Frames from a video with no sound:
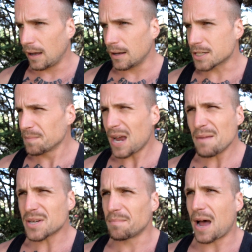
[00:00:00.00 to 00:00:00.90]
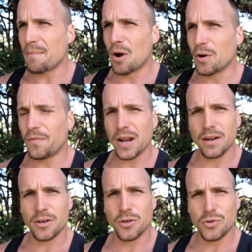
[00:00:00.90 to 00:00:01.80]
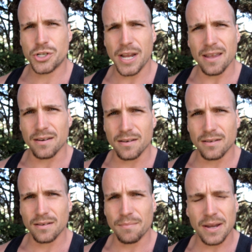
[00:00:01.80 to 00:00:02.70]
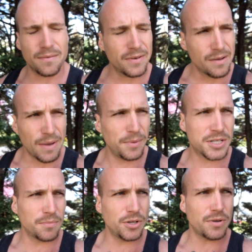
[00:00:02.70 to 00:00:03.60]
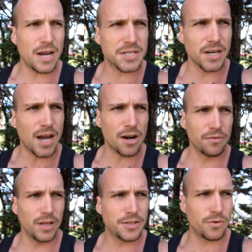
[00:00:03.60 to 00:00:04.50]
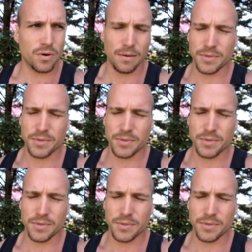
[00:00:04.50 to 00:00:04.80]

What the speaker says: sometimes I'm not motivated to do shit. Like, maybe some of you guys can kind of relate to what I'm